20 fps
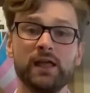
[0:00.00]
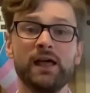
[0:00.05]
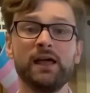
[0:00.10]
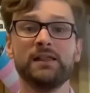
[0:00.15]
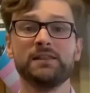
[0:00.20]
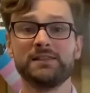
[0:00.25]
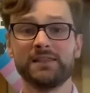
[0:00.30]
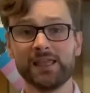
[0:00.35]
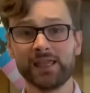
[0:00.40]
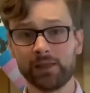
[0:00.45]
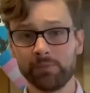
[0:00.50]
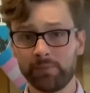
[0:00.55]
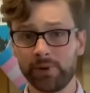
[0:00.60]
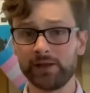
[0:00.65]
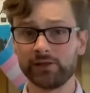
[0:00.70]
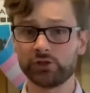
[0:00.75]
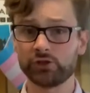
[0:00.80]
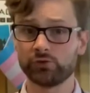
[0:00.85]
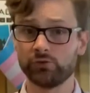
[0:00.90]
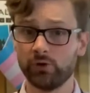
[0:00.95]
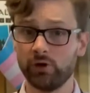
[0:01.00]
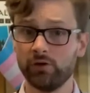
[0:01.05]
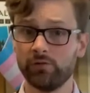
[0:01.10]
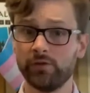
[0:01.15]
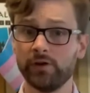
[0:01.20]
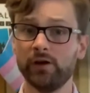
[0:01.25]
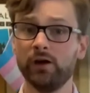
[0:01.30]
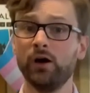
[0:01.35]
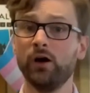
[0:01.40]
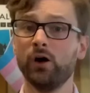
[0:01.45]
take a picture of
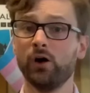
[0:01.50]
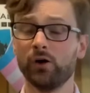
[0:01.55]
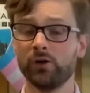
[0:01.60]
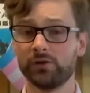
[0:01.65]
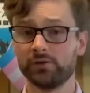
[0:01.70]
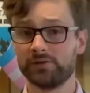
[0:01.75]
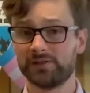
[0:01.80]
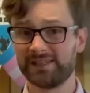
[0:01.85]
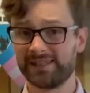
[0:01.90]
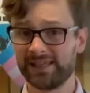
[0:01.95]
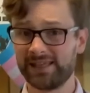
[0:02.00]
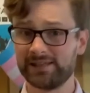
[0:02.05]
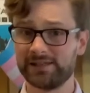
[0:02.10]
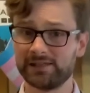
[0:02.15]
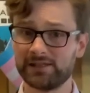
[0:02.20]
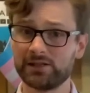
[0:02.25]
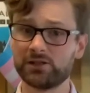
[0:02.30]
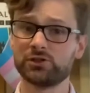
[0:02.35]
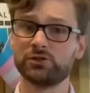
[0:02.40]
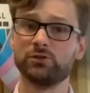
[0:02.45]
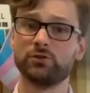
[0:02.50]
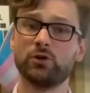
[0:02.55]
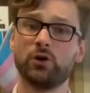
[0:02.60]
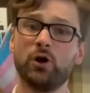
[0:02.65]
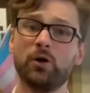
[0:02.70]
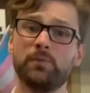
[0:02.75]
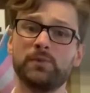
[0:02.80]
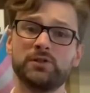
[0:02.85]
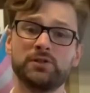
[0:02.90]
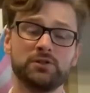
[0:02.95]
it, or send a digital
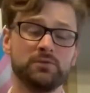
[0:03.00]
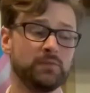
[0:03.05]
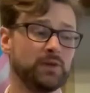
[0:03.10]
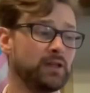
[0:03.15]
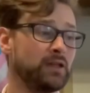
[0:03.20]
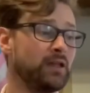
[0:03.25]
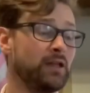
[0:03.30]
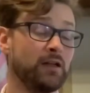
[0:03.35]
copy to me